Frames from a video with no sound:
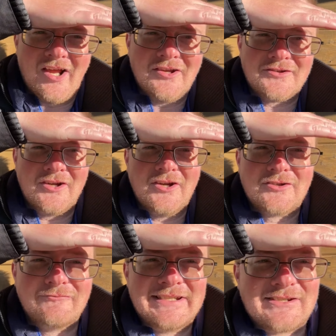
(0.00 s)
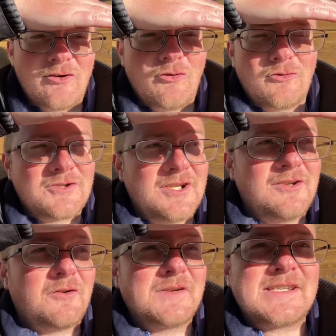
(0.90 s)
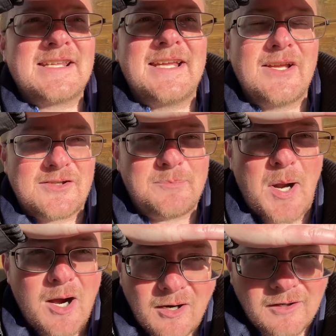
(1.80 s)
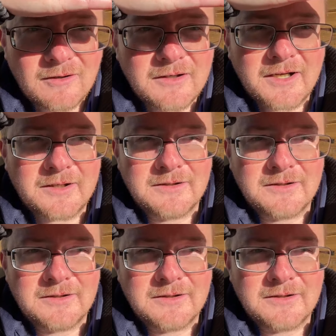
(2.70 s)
as a, as a resort and obviously as a park,